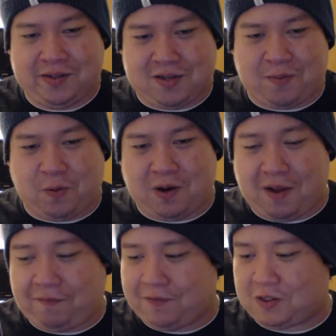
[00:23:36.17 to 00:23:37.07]
It's number one on
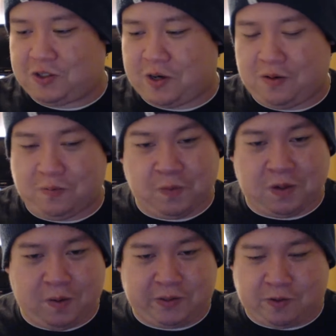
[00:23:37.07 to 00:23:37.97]
my flick chart.
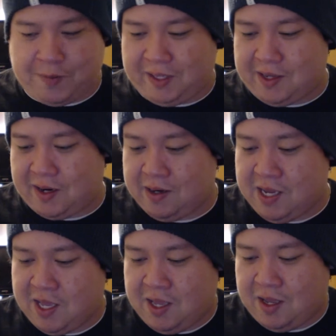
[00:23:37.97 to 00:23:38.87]
Will always remain there.